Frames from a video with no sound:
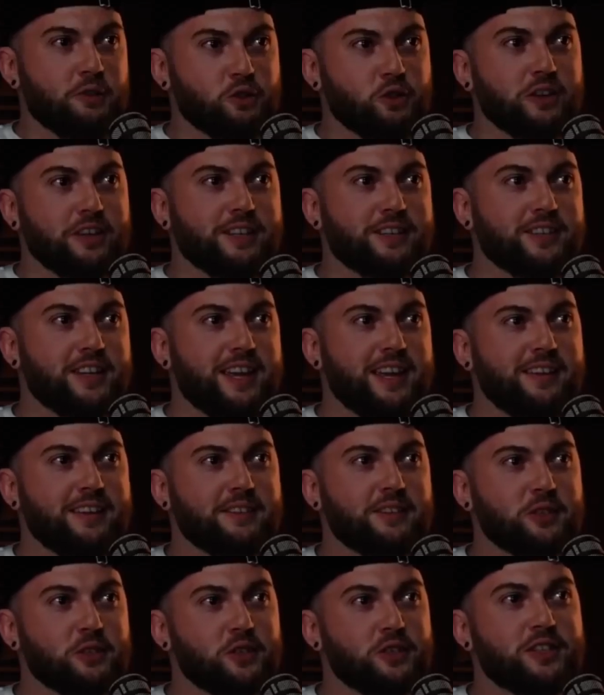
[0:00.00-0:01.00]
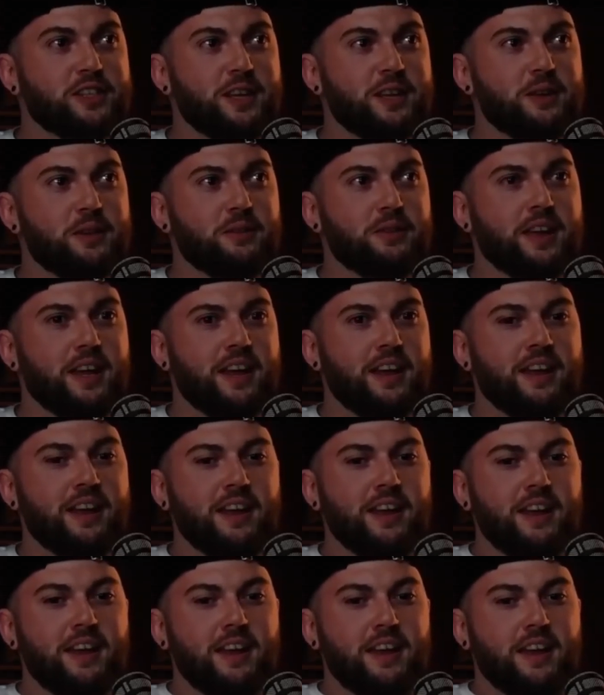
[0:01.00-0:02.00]
I was going to say, did you see that
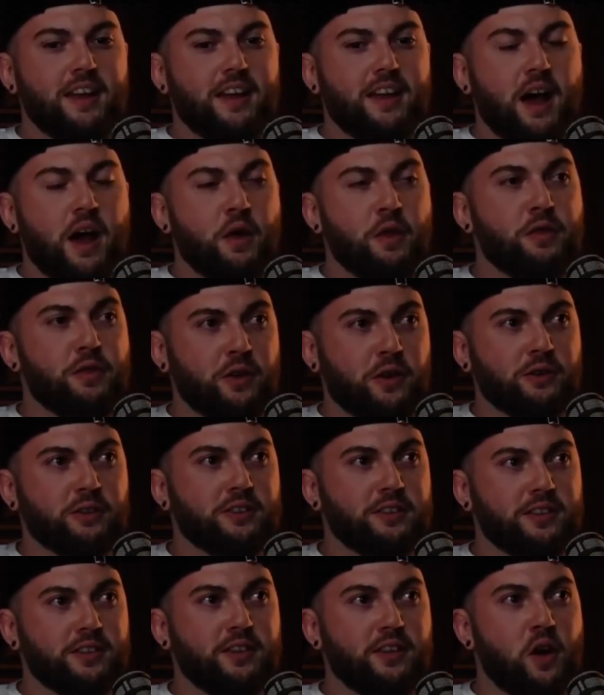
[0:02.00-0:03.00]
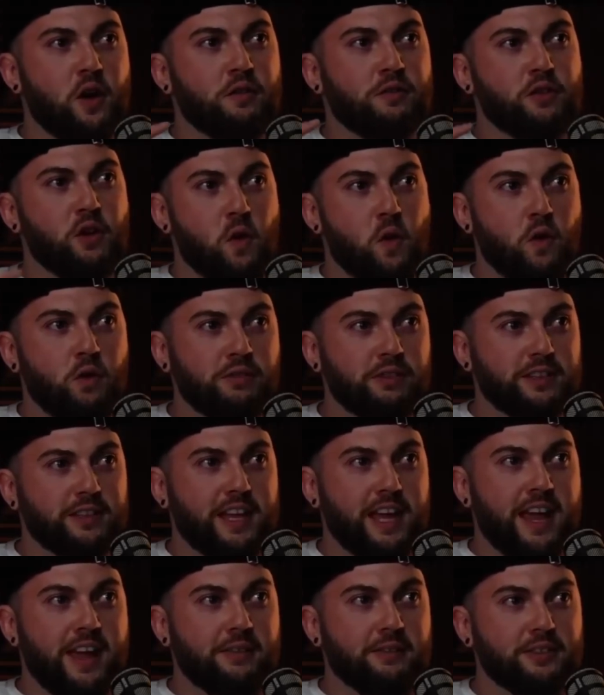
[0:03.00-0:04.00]
a third of COVID
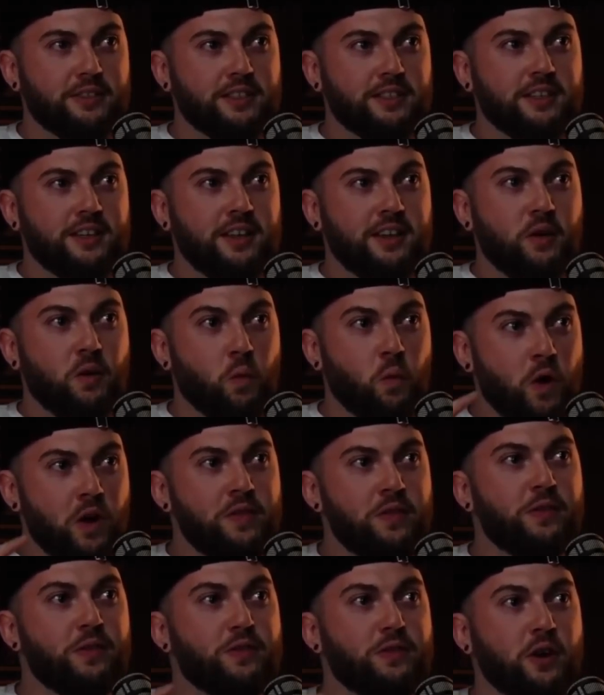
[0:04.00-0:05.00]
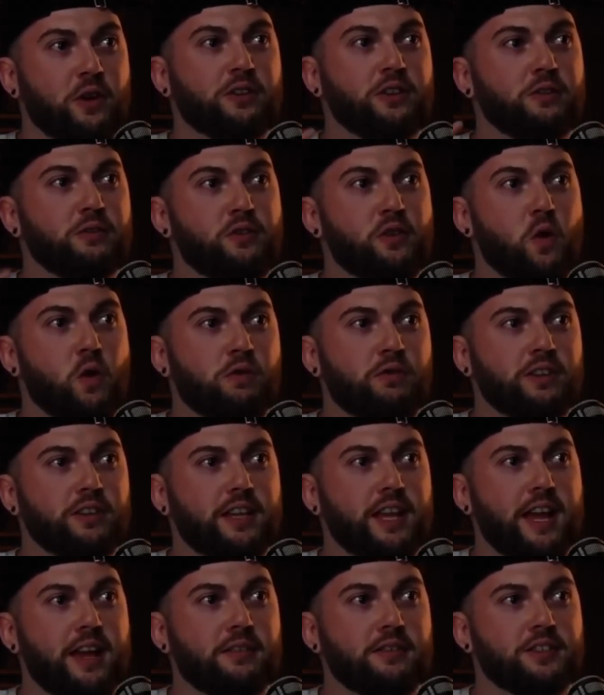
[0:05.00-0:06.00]
deaths, one third of COVID
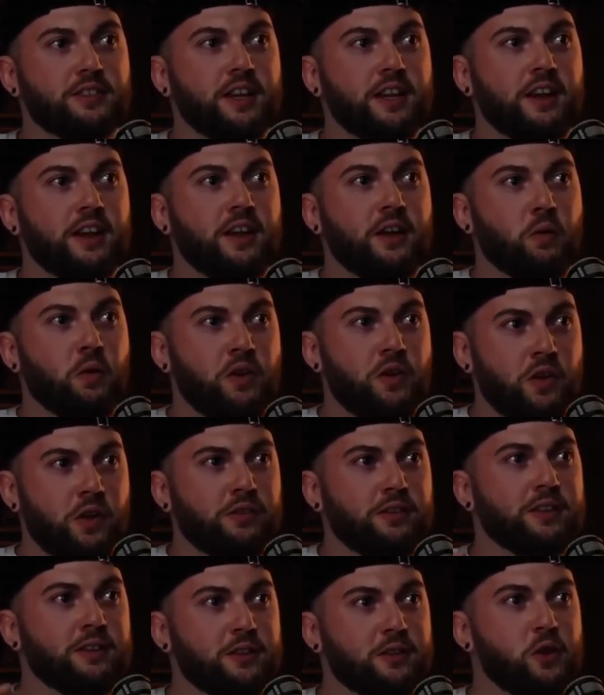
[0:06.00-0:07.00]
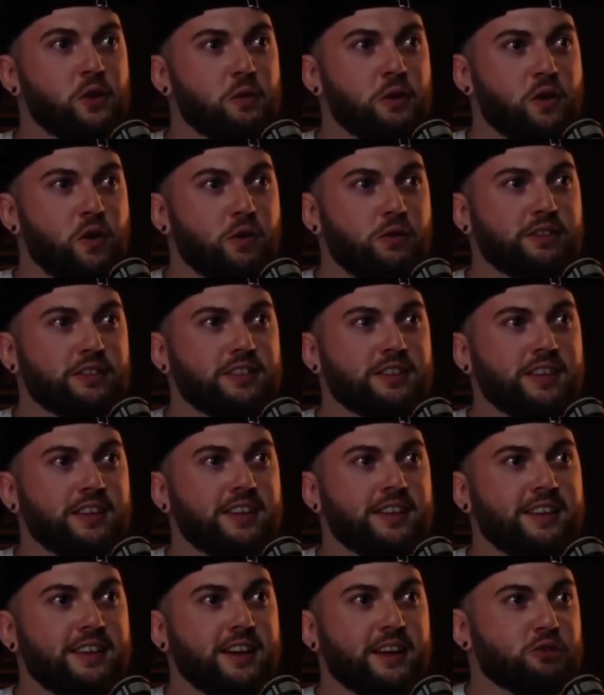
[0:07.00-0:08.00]
deaths, were nothing to do with COVID?
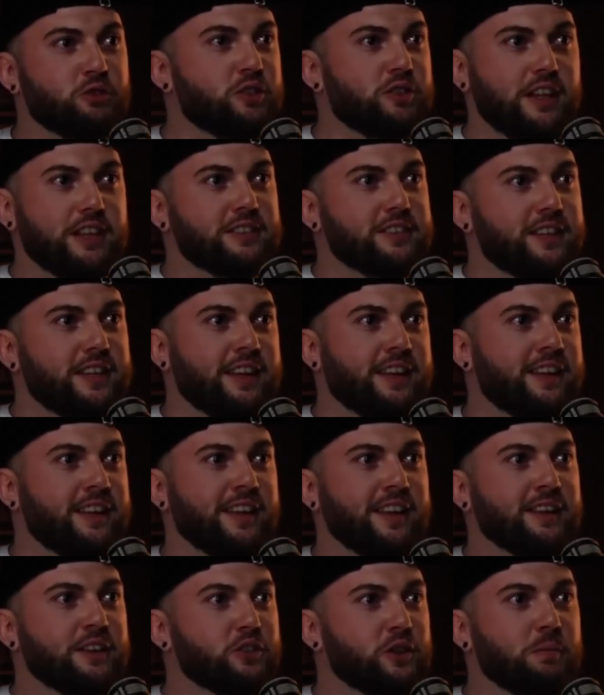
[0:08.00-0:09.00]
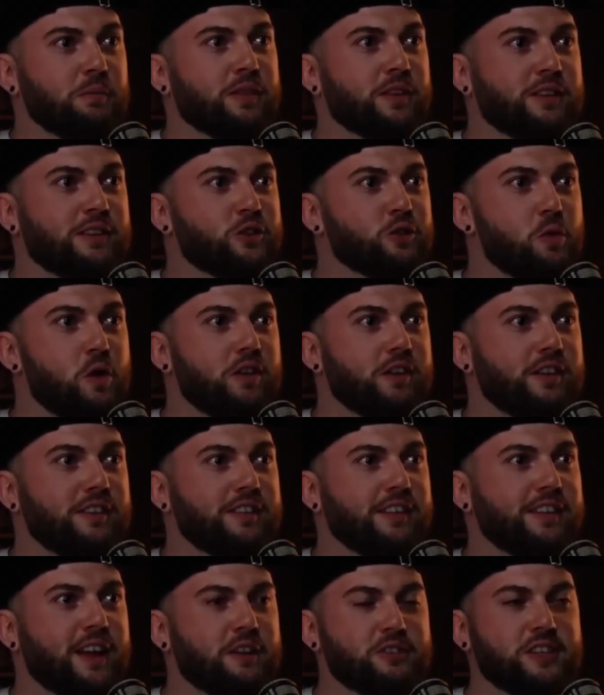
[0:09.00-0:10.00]
I was just listening to something this morning,
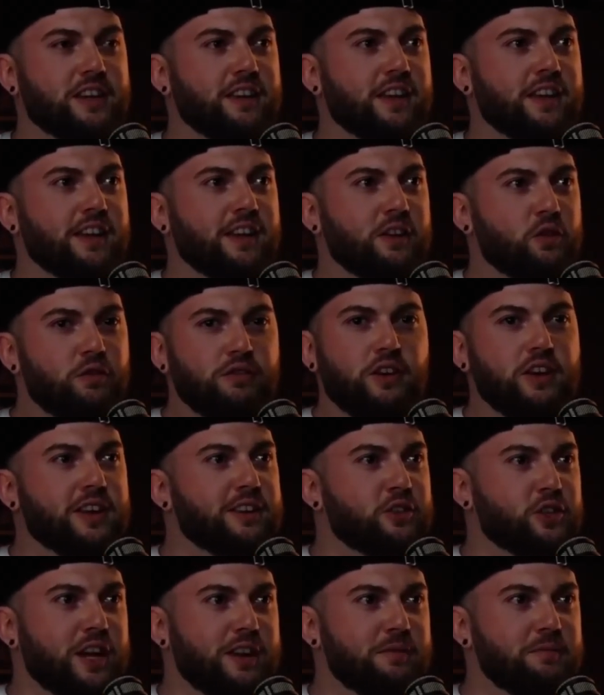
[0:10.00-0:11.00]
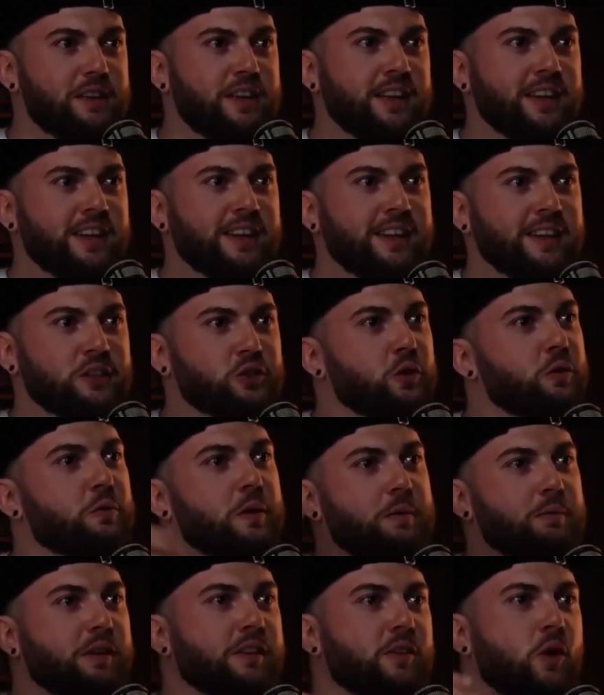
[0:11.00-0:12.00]
and I was like, you fucking shitting me? So
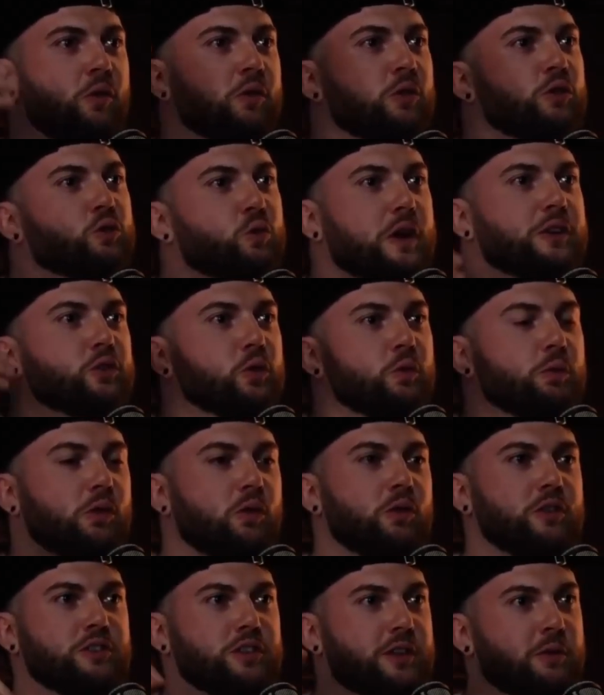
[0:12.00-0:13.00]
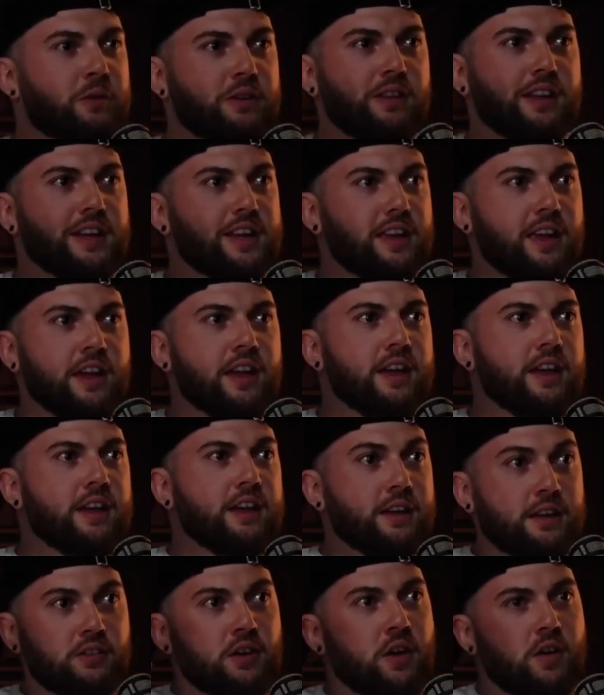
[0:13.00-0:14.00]
remember all those whistleblowers that were like,
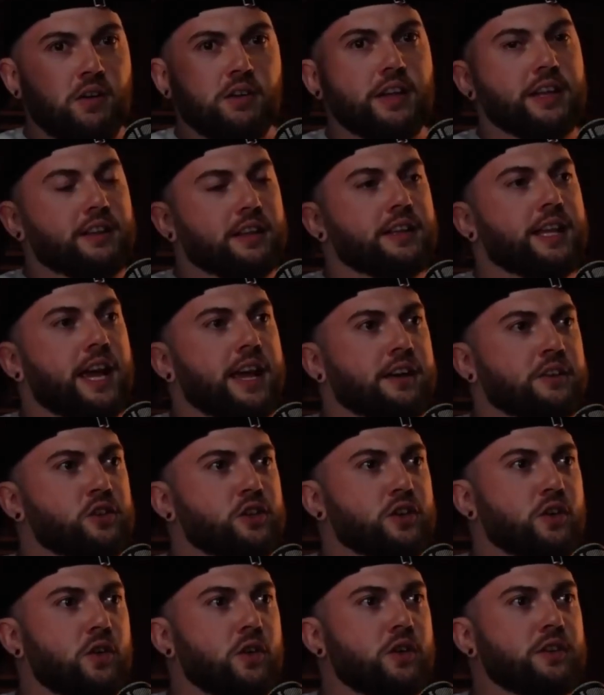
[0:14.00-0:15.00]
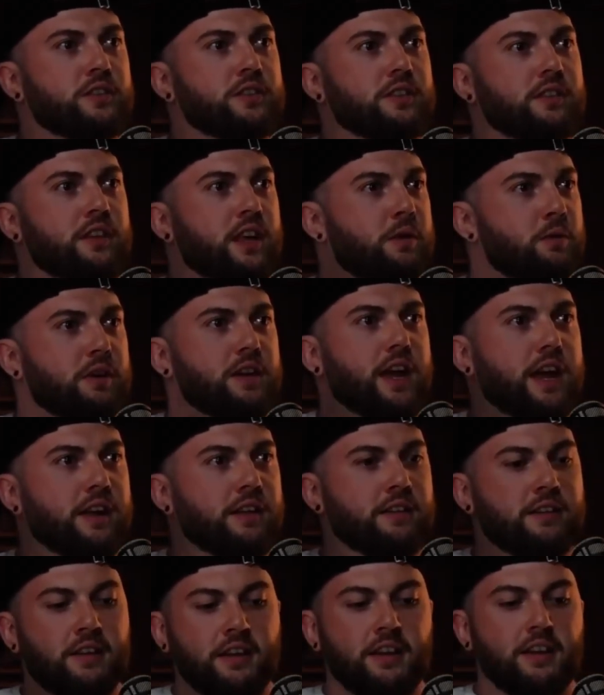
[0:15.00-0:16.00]
no, like, the data's skewed? They were
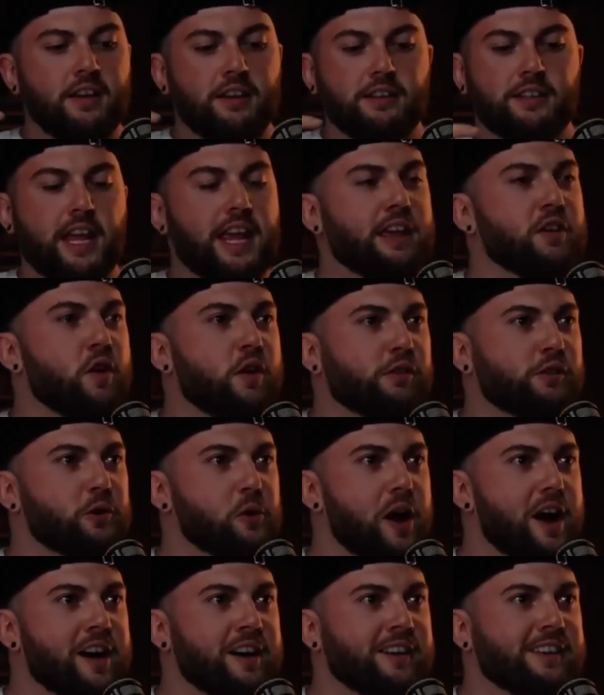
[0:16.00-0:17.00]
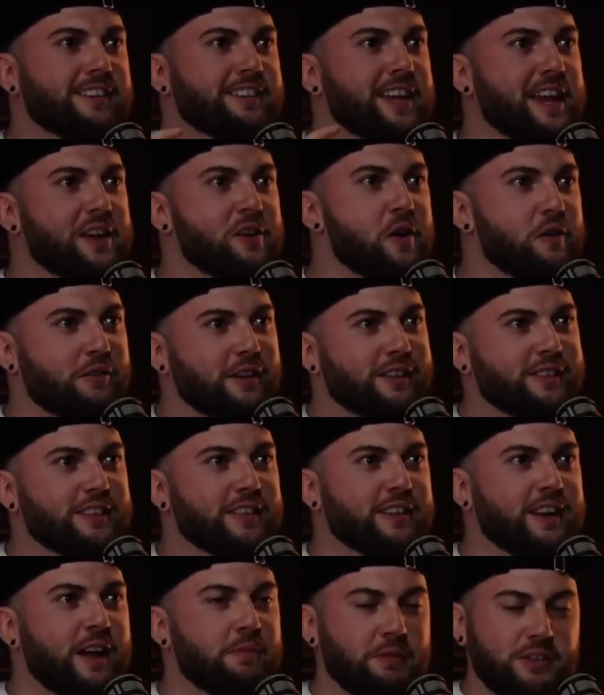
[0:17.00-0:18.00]
getting, taking off Twitter, taking off
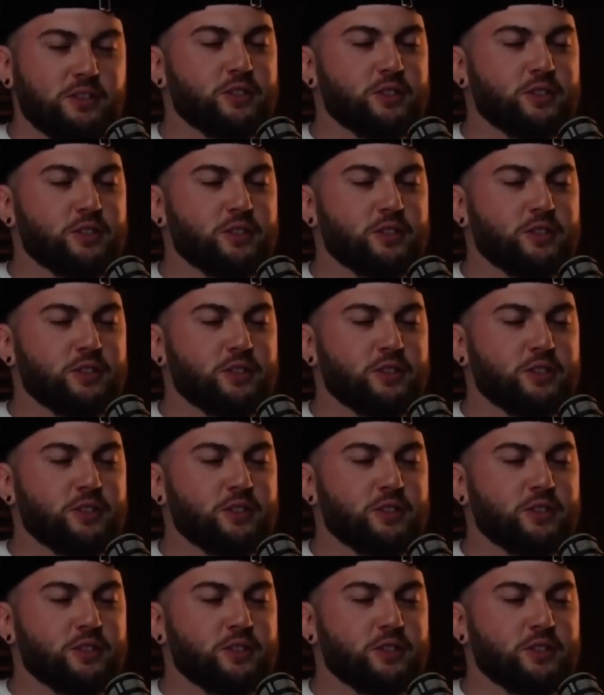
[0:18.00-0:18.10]
Instagram.